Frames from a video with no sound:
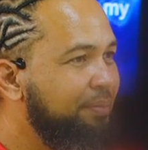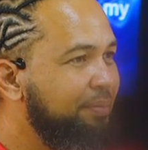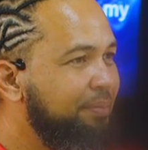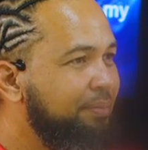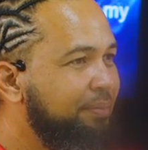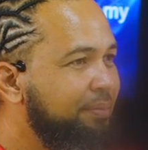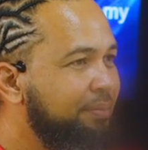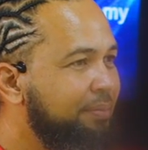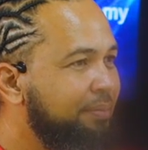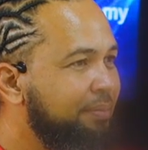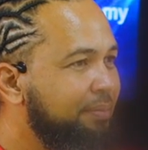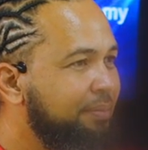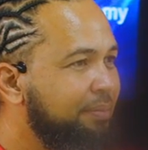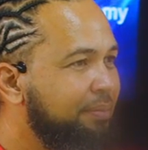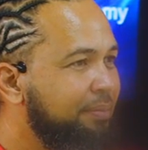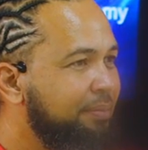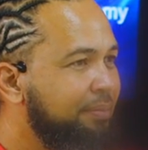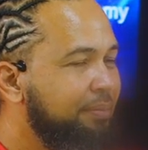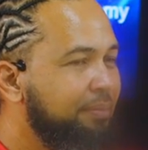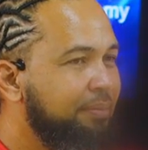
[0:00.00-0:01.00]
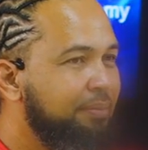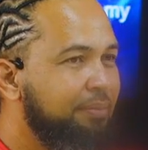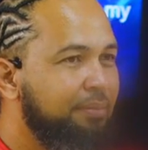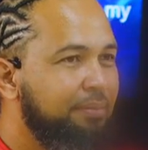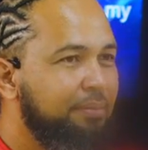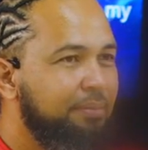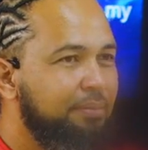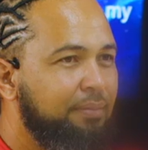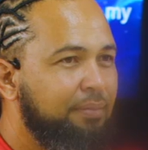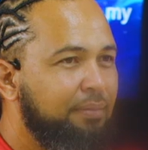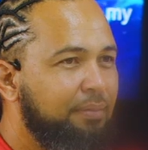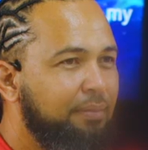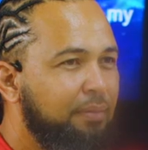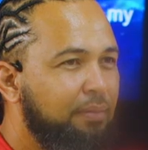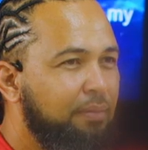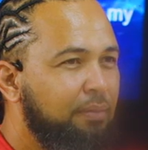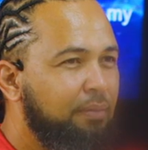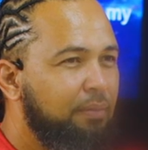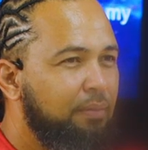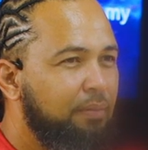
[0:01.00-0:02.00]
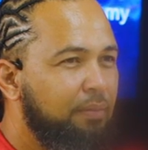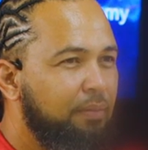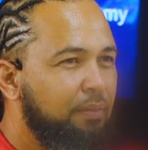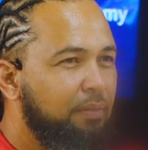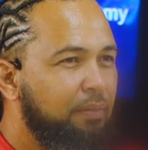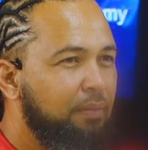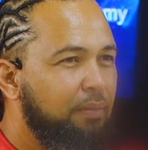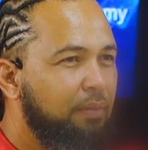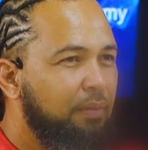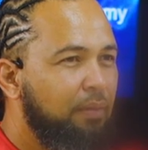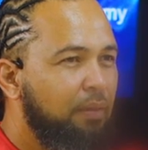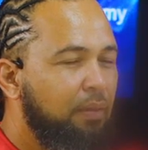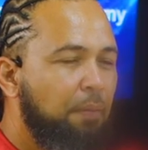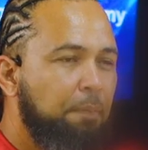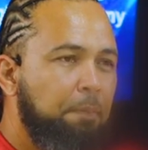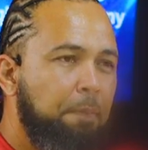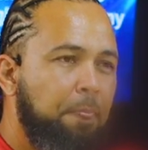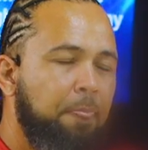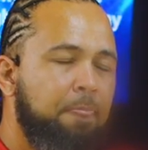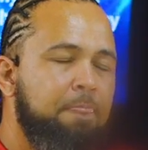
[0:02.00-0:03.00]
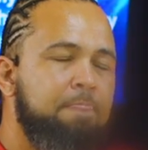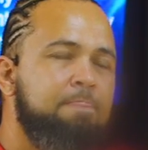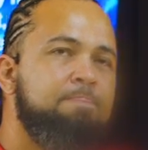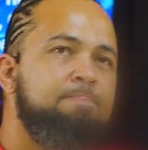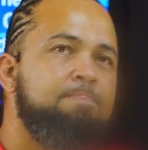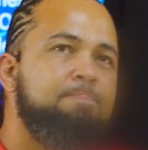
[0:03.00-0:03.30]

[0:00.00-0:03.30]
Nobody speaks.